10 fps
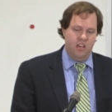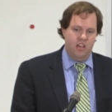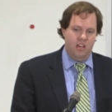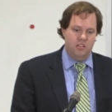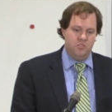
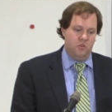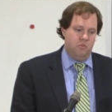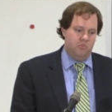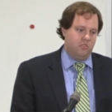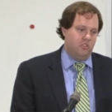And so I
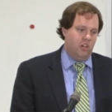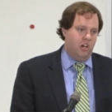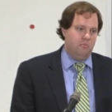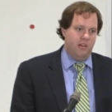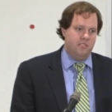broke the
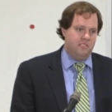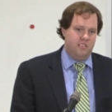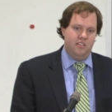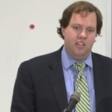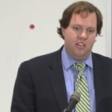law by
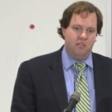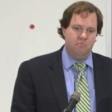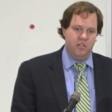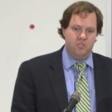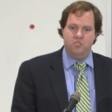sending
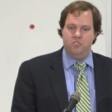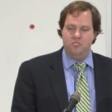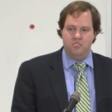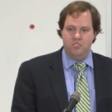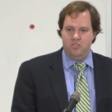
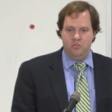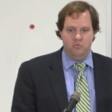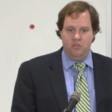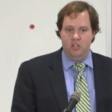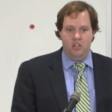pictures to